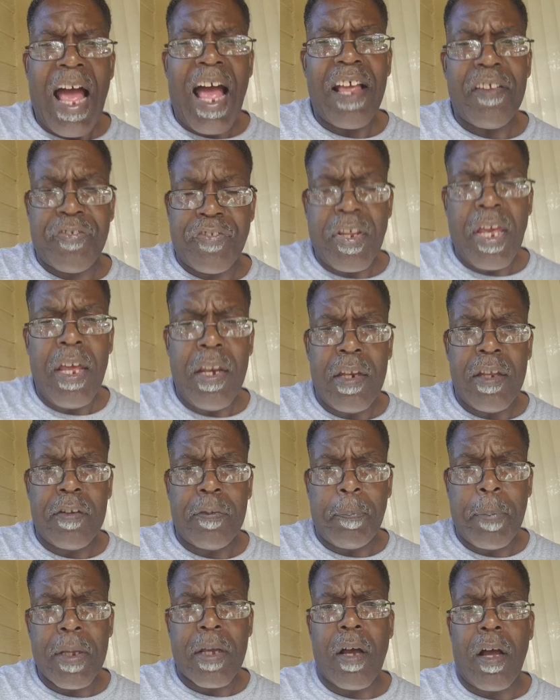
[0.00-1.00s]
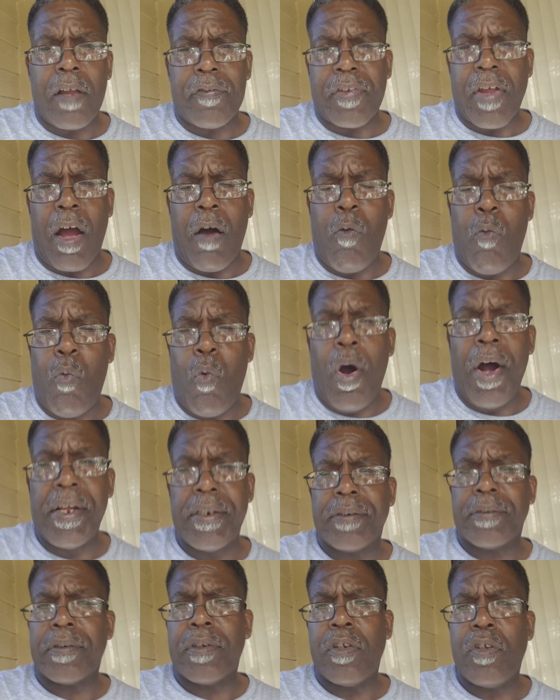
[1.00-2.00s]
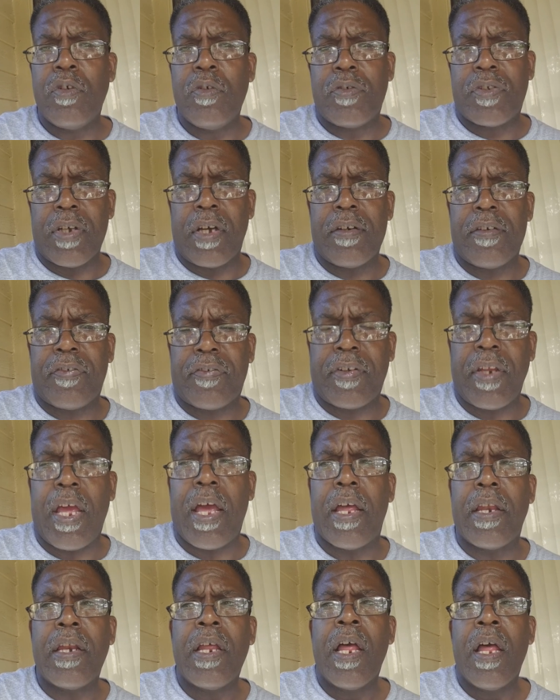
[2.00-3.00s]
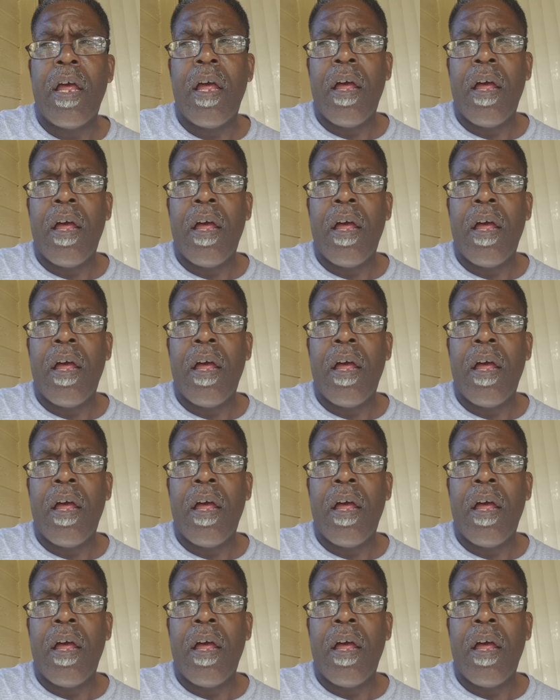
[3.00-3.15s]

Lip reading: I say this because I want you to understand